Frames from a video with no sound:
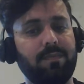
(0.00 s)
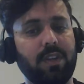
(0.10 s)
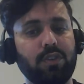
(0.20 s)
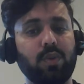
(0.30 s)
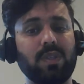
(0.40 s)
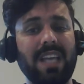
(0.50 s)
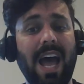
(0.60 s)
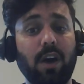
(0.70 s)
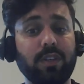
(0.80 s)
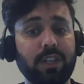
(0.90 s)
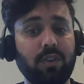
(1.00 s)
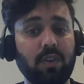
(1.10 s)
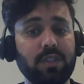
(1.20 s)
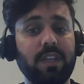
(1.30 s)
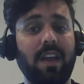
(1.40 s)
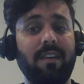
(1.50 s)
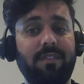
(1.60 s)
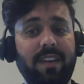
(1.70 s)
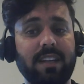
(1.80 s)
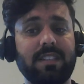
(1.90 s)
shows how technology
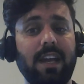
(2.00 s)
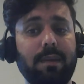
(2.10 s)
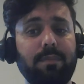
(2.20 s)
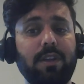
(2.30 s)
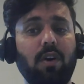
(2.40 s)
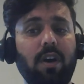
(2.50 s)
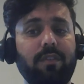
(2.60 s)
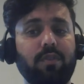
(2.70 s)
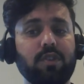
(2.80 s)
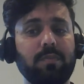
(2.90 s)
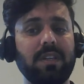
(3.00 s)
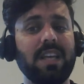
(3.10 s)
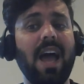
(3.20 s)
affects IP law enforcement